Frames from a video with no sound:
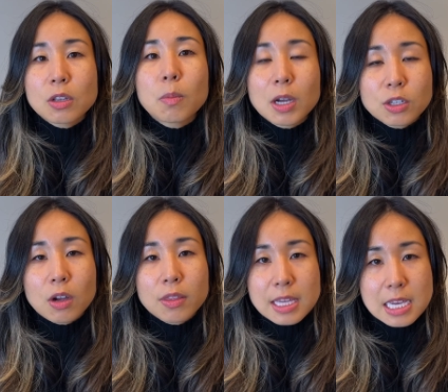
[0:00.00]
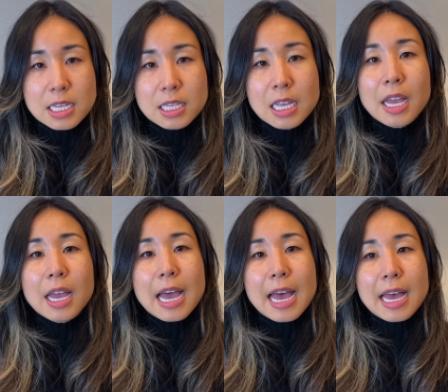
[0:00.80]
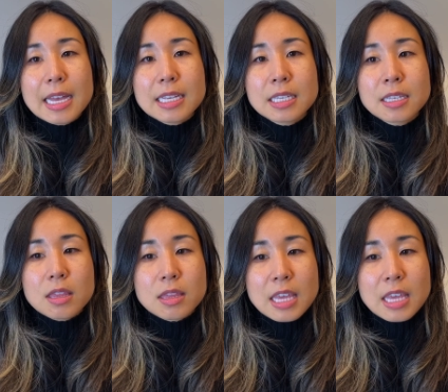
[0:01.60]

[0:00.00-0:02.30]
so much on these as